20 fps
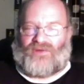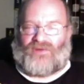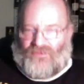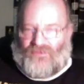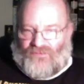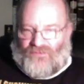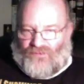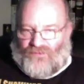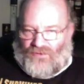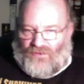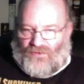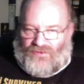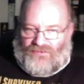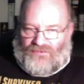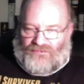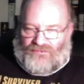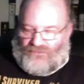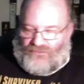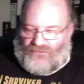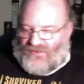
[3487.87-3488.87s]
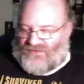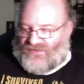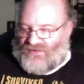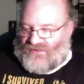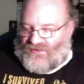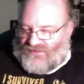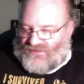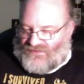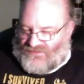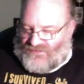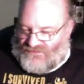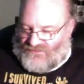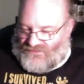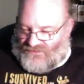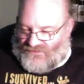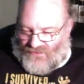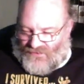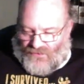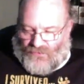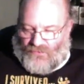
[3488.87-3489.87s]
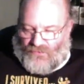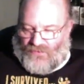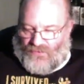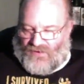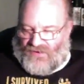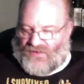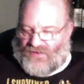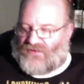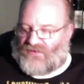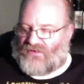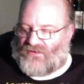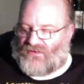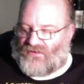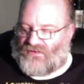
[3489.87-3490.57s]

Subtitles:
or 4 whiskeys a week.